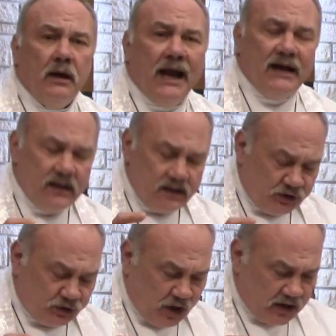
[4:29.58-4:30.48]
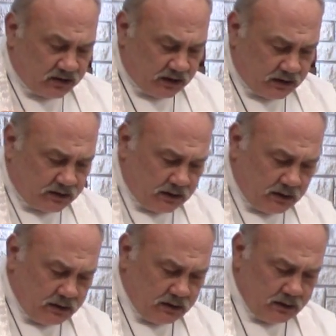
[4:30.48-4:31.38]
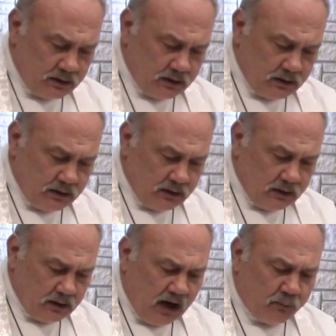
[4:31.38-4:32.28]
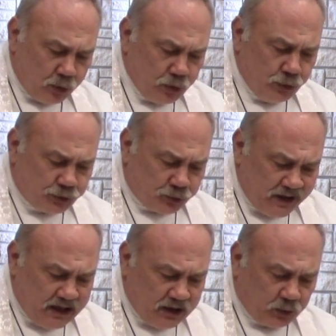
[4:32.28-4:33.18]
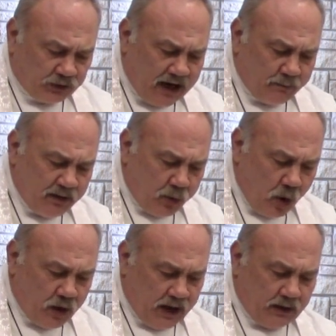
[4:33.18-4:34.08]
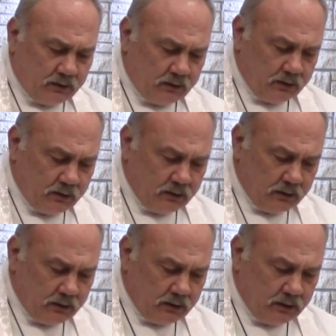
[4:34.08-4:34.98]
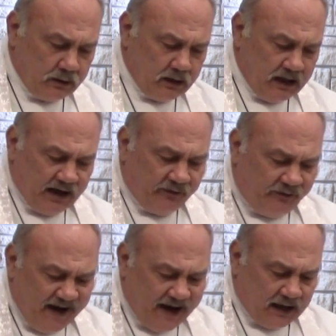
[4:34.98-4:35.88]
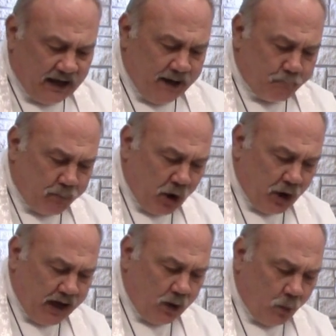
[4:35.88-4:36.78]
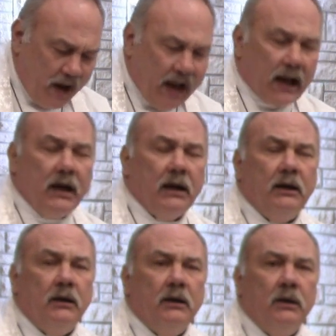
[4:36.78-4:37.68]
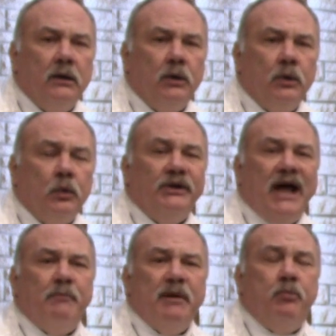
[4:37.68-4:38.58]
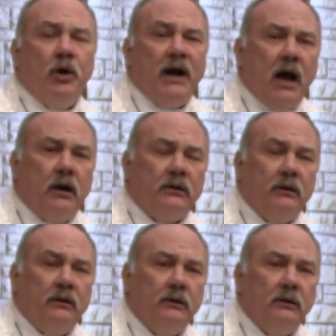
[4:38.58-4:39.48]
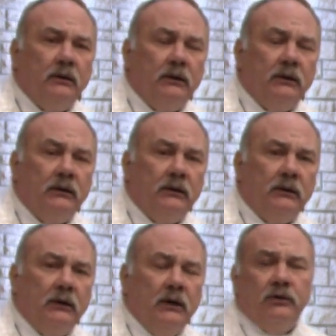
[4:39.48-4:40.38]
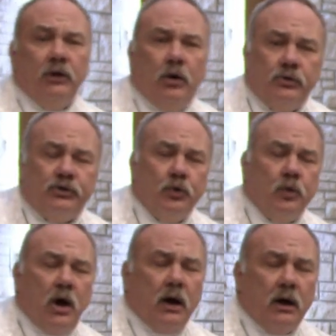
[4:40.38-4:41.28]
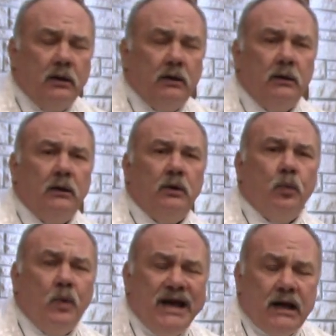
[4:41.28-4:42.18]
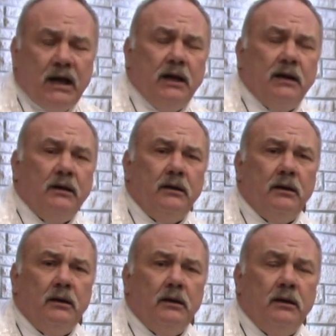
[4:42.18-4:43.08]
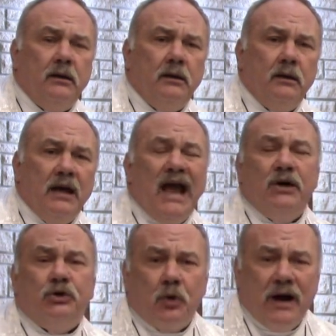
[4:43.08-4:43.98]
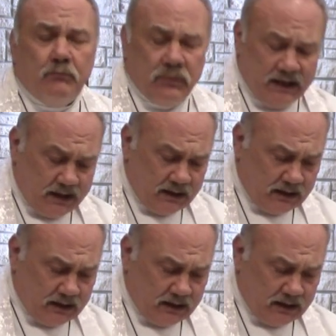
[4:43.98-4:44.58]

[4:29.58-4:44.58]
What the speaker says: And in this justice, a bruised reed will not be broken and a faintly burning wick will not be put out. Those who are weak and trembling